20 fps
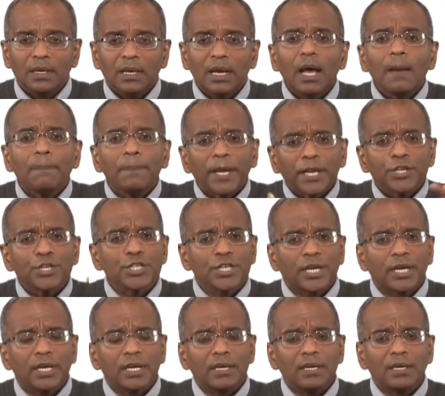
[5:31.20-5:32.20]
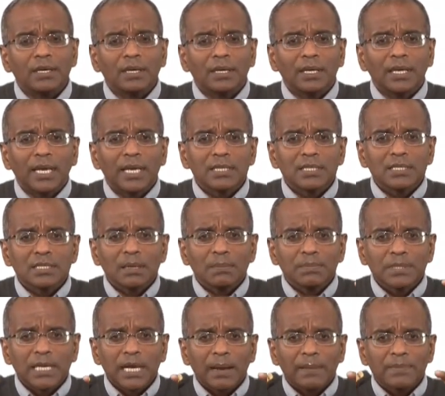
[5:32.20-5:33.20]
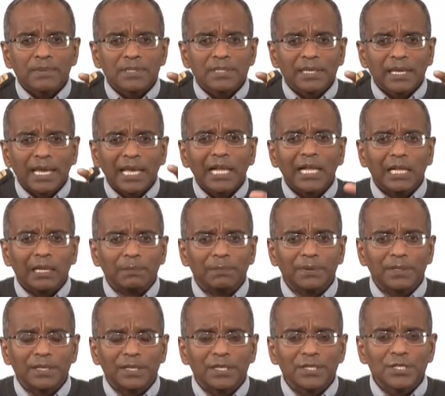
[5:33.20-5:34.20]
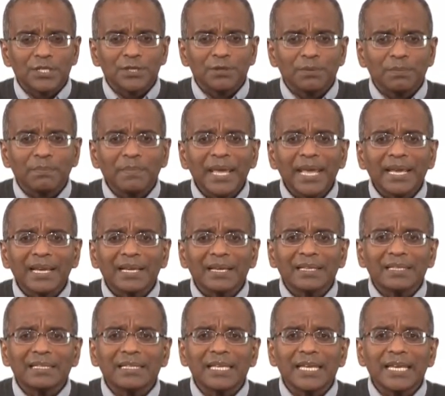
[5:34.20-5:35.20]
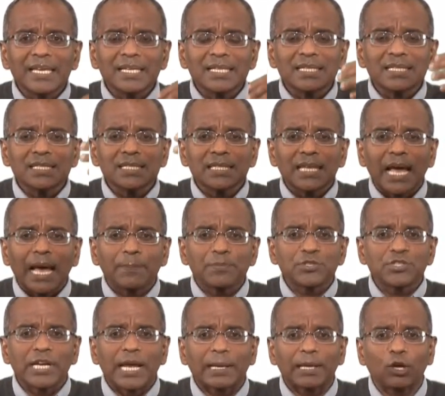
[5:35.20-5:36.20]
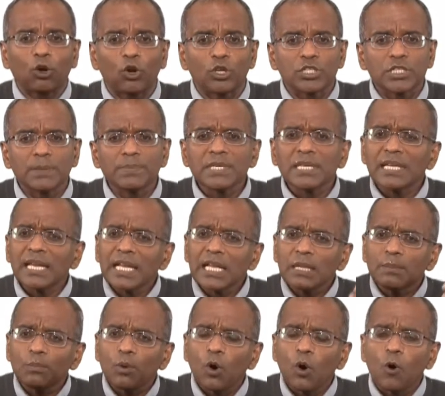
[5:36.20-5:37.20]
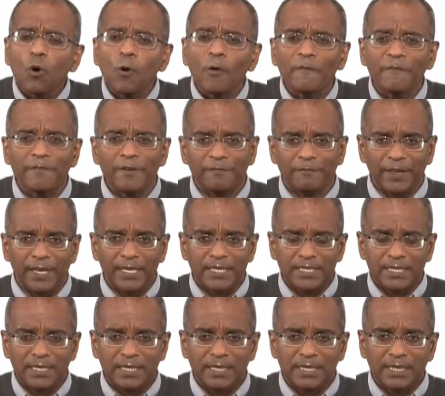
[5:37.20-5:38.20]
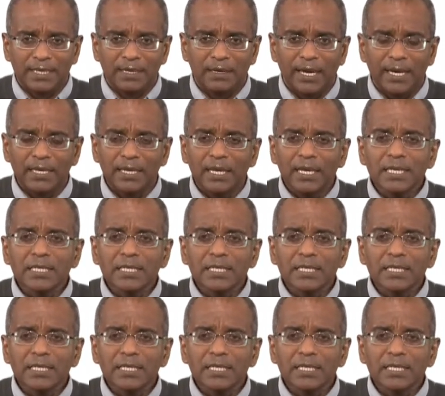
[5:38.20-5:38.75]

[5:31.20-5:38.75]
A picture can sometimes help to make these abstract concepts a little more vivid. Right?